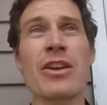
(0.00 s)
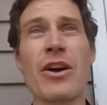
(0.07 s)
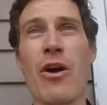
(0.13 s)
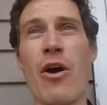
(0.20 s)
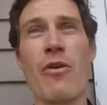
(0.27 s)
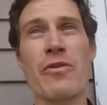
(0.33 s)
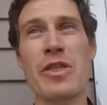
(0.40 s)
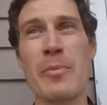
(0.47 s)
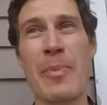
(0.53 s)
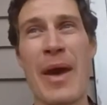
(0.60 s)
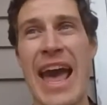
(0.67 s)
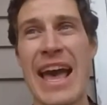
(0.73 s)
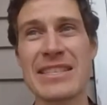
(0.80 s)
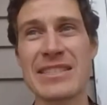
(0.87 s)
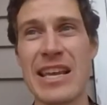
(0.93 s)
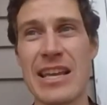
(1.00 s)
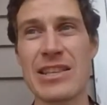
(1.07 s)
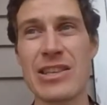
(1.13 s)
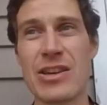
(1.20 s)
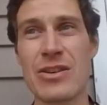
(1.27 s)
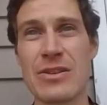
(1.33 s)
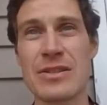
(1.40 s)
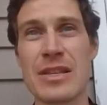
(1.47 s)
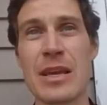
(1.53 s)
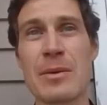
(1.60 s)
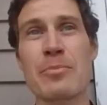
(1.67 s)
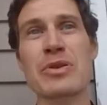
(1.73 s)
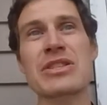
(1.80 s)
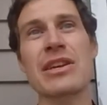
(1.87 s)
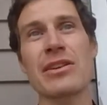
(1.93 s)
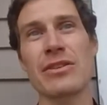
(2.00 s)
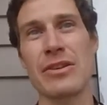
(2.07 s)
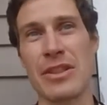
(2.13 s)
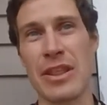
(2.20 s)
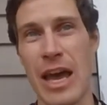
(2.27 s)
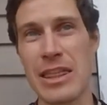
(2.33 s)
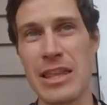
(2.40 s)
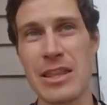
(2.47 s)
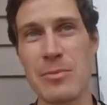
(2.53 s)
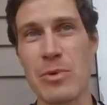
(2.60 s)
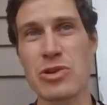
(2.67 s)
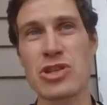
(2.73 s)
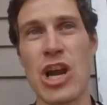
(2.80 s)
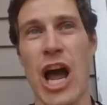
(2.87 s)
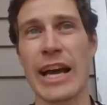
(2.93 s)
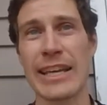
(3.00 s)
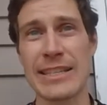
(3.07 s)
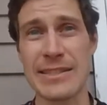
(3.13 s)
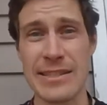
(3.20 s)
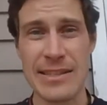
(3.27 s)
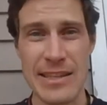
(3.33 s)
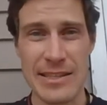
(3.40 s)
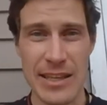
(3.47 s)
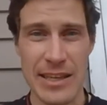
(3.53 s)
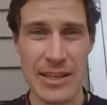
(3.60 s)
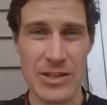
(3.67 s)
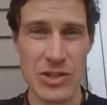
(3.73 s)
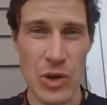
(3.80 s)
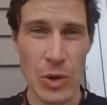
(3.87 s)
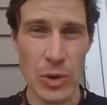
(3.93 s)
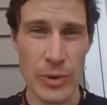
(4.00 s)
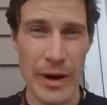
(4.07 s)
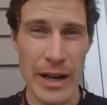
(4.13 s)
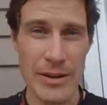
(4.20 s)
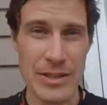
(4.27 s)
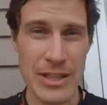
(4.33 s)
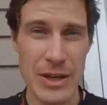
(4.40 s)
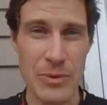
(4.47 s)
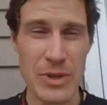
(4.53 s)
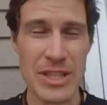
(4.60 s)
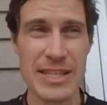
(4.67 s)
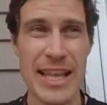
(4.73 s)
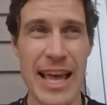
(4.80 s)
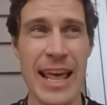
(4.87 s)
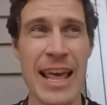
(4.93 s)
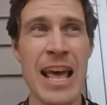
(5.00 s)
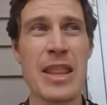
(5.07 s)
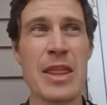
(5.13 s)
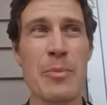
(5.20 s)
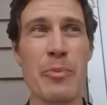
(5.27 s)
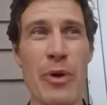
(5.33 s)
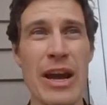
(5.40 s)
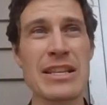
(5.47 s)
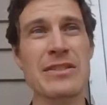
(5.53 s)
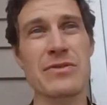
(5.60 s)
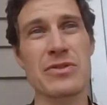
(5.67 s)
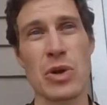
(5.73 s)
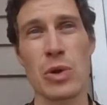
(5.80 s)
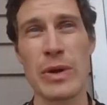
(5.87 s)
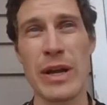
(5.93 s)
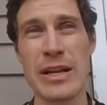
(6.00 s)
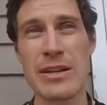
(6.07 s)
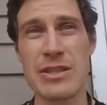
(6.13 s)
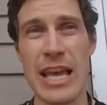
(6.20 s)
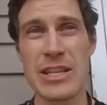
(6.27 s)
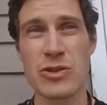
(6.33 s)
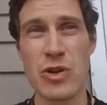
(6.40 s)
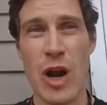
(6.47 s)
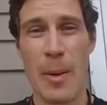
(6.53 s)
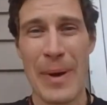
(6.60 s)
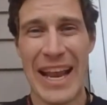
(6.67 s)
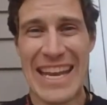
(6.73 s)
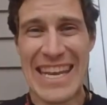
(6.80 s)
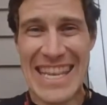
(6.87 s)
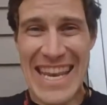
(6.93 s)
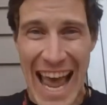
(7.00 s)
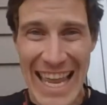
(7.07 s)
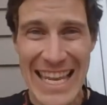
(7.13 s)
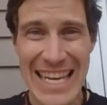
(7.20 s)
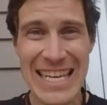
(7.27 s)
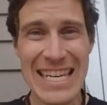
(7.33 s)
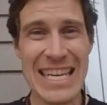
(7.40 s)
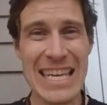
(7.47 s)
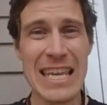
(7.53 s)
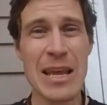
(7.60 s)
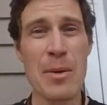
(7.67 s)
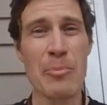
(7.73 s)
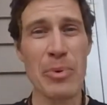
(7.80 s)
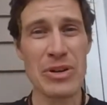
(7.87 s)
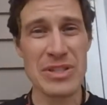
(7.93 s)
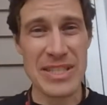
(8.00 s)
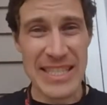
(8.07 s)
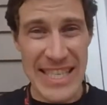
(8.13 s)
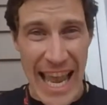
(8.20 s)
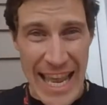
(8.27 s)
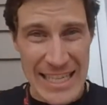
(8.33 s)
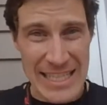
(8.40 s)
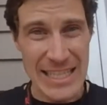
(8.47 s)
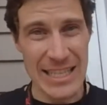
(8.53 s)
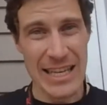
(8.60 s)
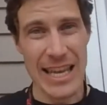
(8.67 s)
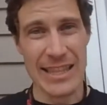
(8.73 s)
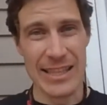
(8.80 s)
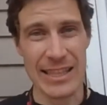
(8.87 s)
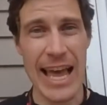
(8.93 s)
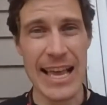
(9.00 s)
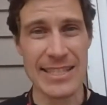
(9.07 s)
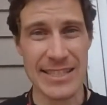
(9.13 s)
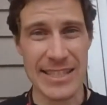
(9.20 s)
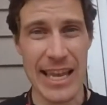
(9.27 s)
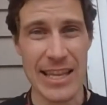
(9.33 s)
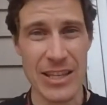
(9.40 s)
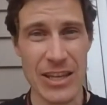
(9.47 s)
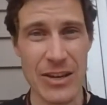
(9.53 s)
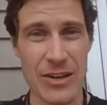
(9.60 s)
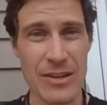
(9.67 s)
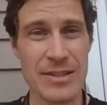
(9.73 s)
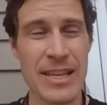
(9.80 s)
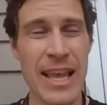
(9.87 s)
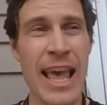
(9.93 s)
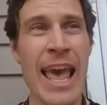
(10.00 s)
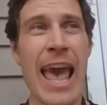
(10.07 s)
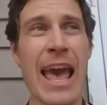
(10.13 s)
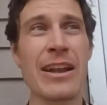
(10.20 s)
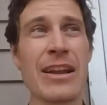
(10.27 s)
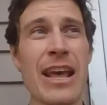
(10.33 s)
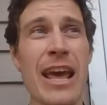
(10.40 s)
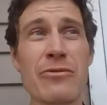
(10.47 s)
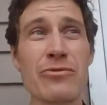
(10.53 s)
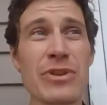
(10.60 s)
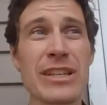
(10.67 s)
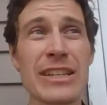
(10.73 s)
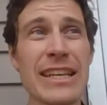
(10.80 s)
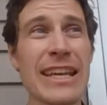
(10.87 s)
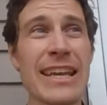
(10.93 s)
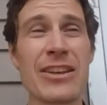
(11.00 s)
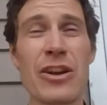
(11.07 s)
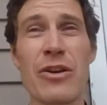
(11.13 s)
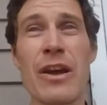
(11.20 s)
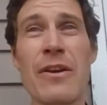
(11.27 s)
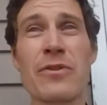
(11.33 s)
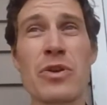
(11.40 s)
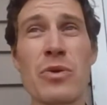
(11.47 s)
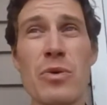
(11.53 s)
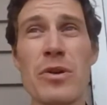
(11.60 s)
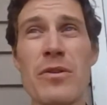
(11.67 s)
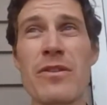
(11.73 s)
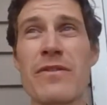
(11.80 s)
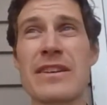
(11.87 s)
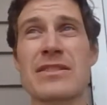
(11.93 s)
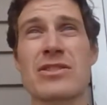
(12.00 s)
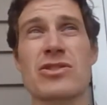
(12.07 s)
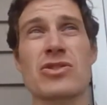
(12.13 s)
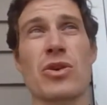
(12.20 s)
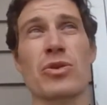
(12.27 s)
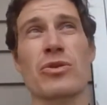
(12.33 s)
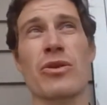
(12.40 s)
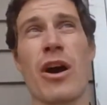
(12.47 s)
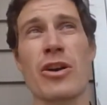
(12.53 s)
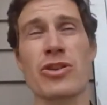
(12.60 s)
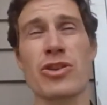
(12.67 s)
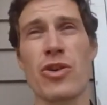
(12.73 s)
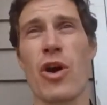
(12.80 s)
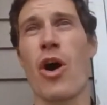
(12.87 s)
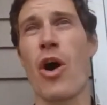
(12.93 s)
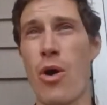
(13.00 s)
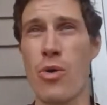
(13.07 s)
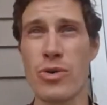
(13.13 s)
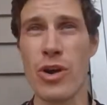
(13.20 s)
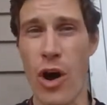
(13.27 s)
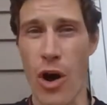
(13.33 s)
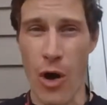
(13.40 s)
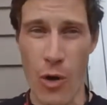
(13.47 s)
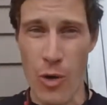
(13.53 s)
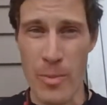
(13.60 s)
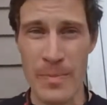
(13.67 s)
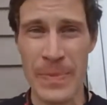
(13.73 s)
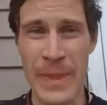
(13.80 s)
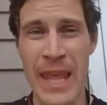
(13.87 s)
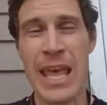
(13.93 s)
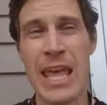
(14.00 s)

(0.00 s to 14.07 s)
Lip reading: over the past 10 years, in particular, I think the most shocking statistic is solar energy, which is that the price of solar energy has dropped by 90% in the last 10 years. And really, if you were to invest in solar on your own home,